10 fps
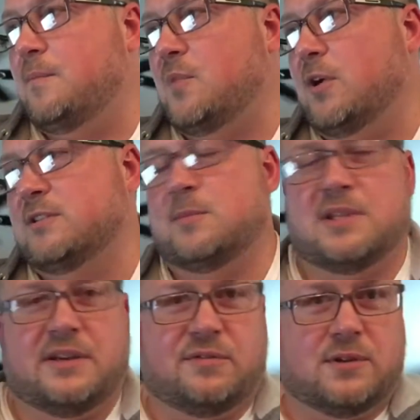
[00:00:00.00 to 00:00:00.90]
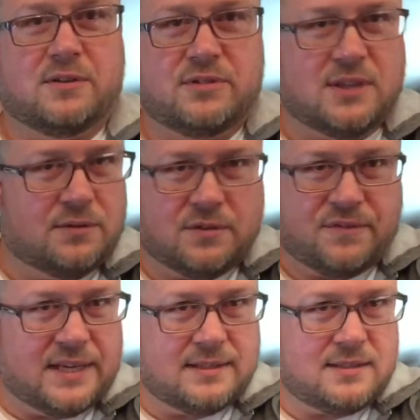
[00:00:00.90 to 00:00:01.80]
ultimately for
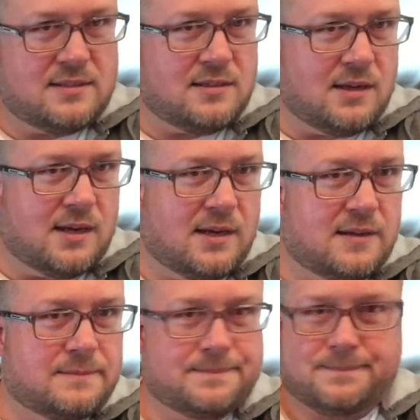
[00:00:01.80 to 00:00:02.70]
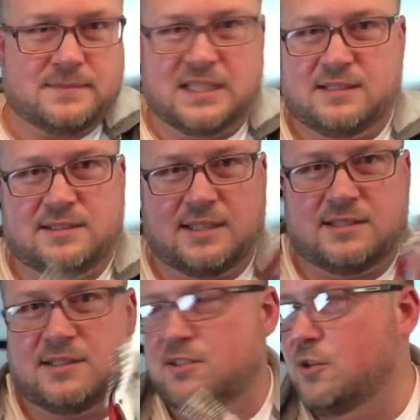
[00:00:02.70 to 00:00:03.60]
self-defense,
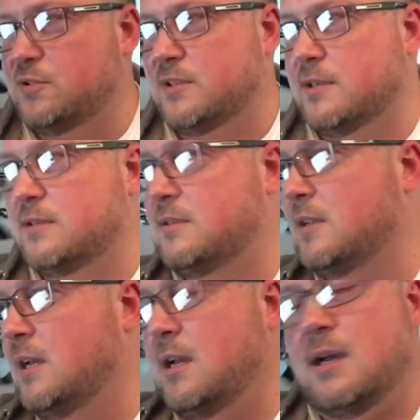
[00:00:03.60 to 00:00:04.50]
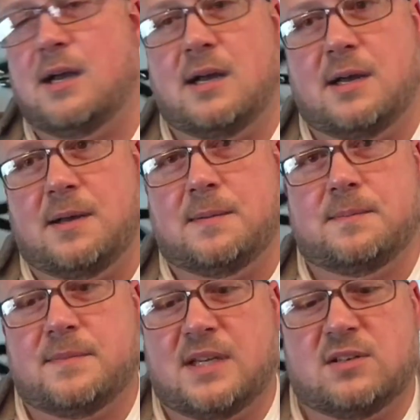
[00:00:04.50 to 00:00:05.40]
this is useless
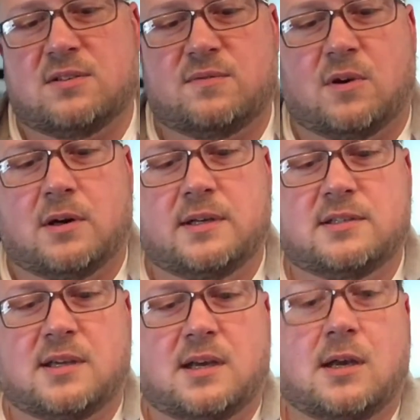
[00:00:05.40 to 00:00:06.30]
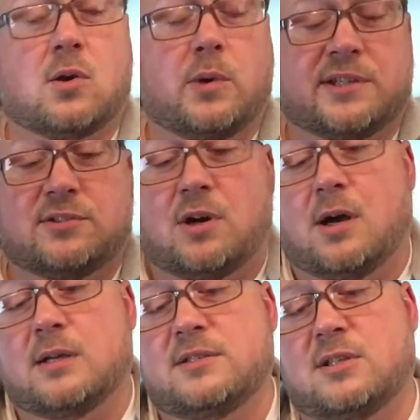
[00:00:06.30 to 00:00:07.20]
as far as a quick
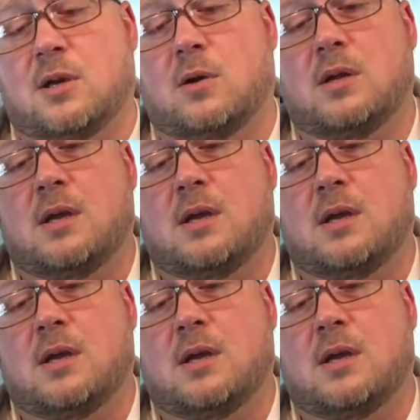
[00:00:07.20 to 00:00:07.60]
draw. So